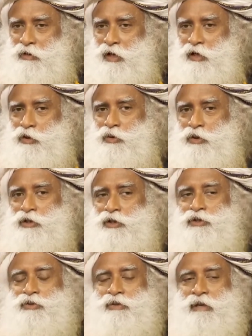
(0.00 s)
are doing this
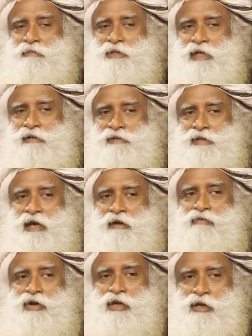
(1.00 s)
to themselves
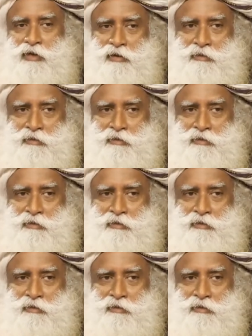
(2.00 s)
every year.